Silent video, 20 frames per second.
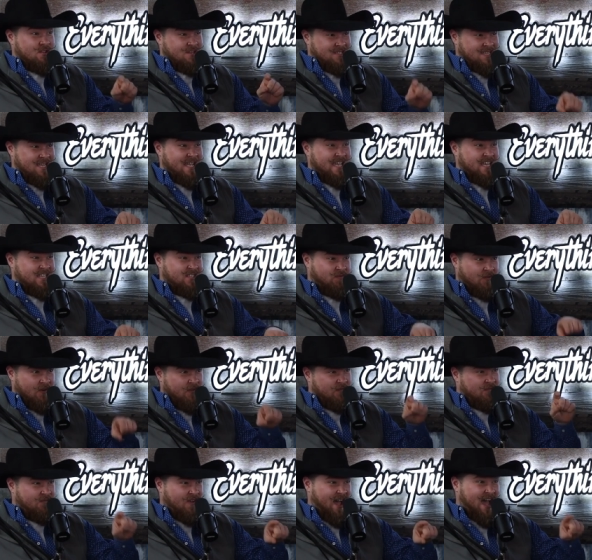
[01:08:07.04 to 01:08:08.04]
the tickets for
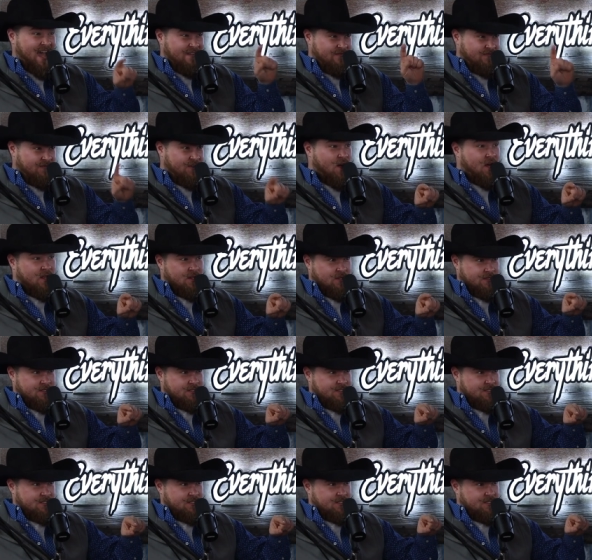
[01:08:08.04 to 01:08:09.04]
five
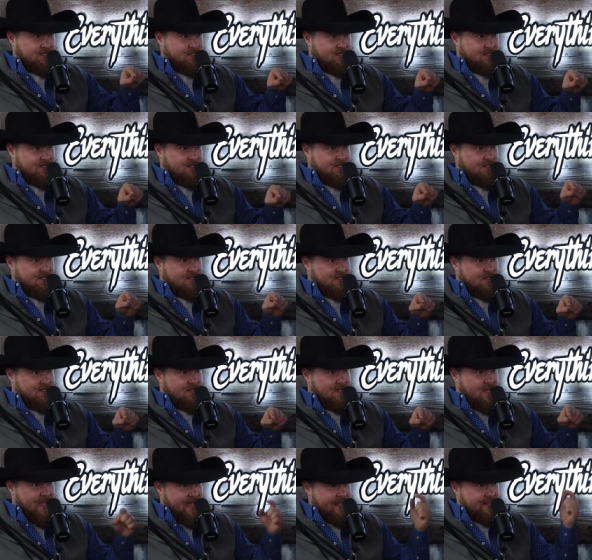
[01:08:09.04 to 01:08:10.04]
dollars.
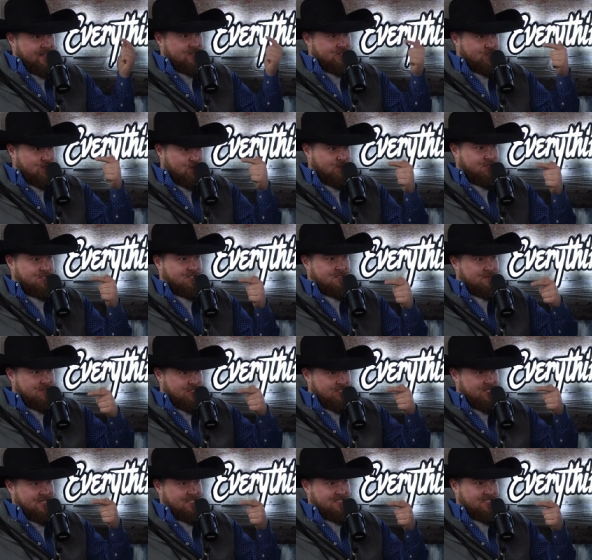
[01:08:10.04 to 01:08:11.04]
At George's
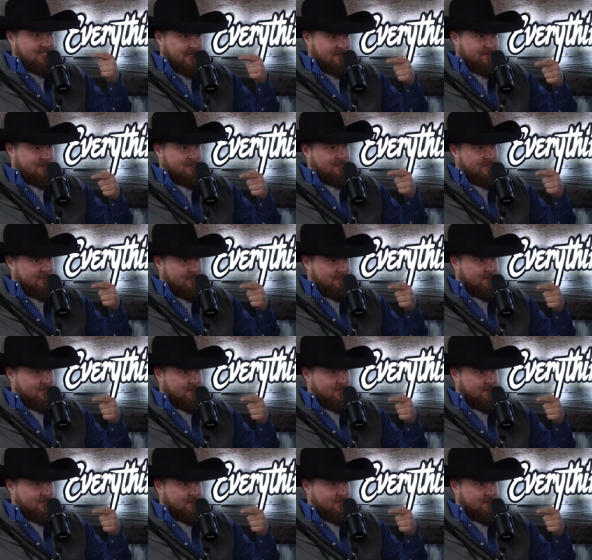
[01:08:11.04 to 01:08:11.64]
Majestic. Yeah.